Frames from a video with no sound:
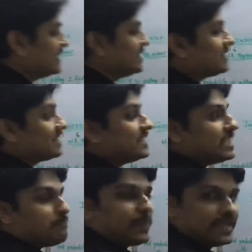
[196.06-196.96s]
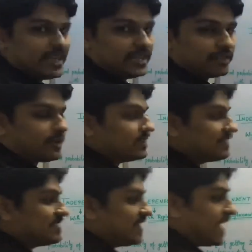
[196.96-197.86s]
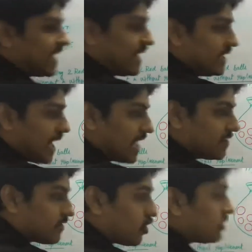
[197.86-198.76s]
this is a dependent event. The second answer or